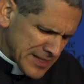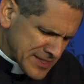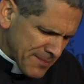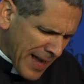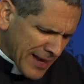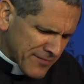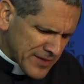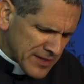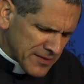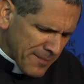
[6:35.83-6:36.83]
it's the back of
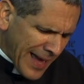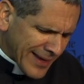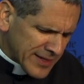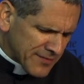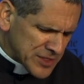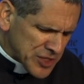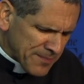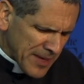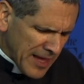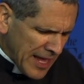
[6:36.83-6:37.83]
the back end of the
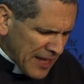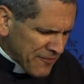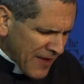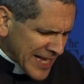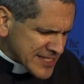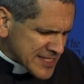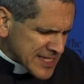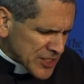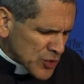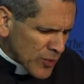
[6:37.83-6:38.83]
ship, he
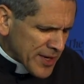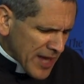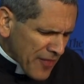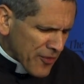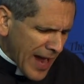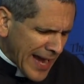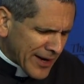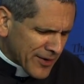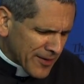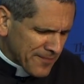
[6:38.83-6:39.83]
fastens it to another
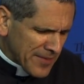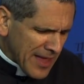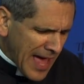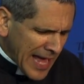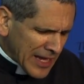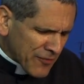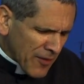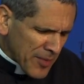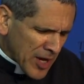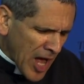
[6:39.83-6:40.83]
anchor hanging
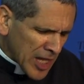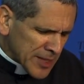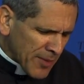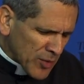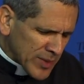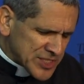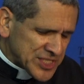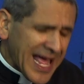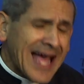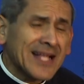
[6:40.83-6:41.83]
from the column on which
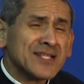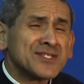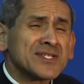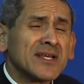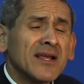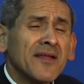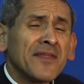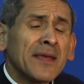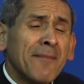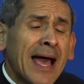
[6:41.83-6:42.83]
stands
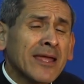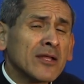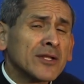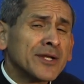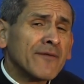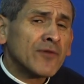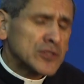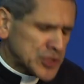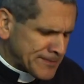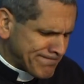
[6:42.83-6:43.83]
the Immaculate
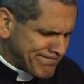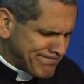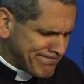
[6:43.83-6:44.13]
Virgin.